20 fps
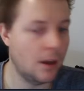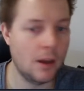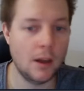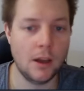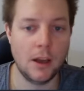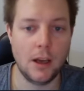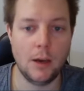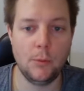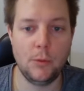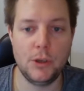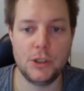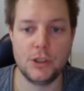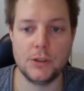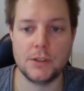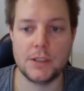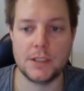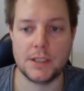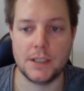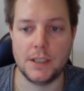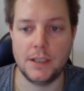And we should
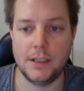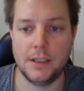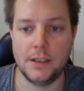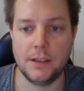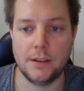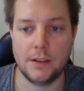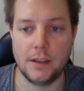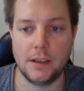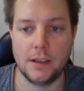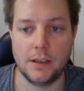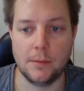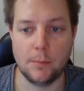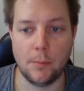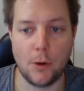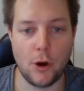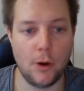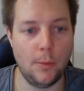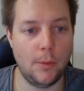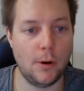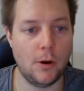see the
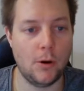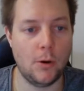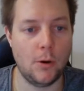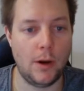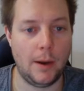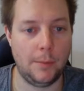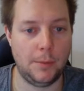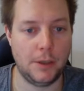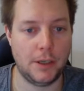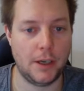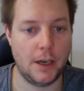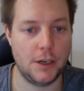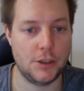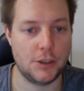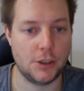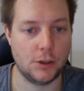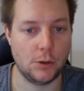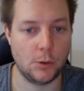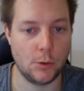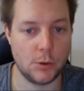mobile
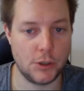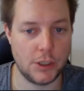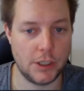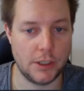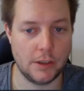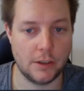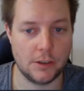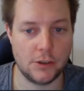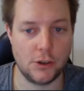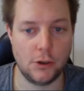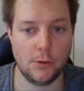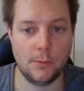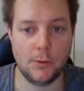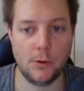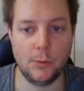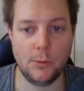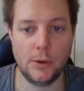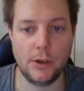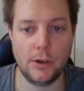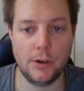application launching in the
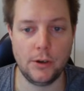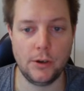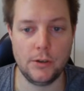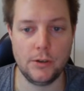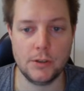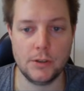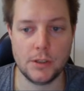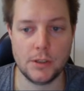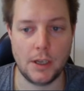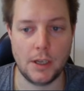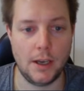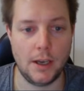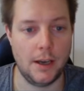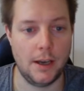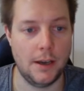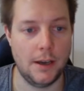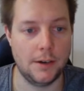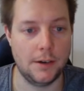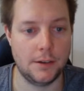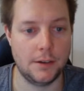terminal windows,
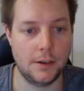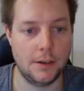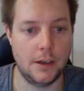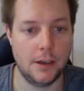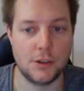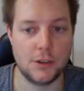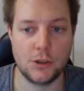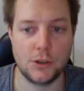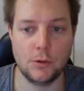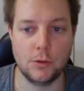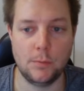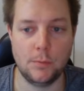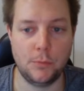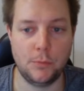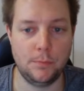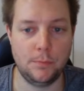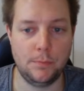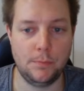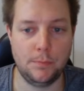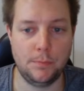and it should
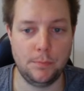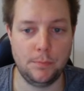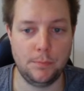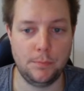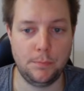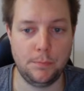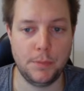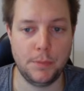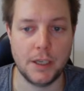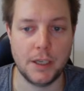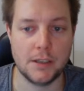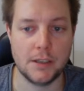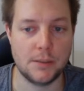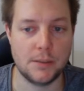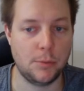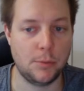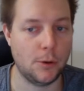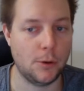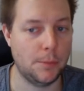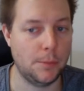begin to
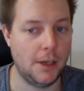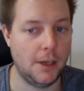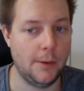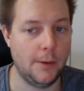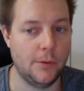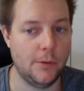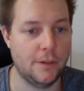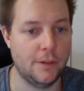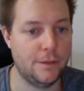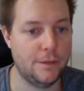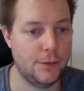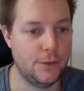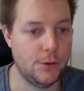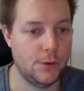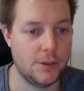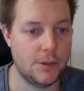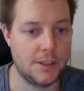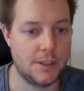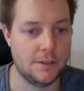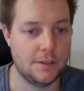populate with a
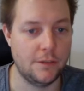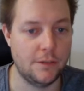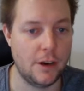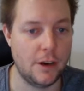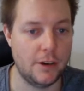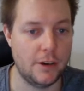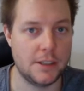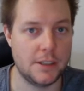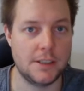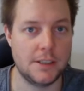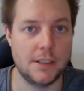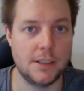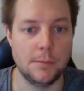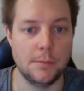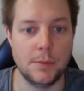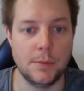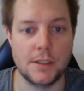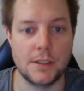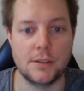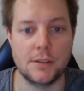few various
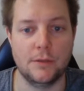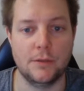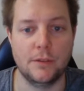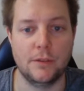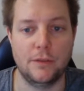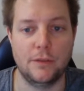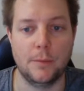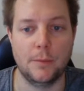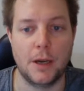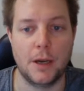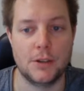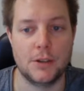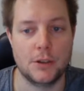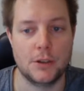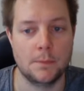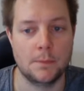tidbits of information.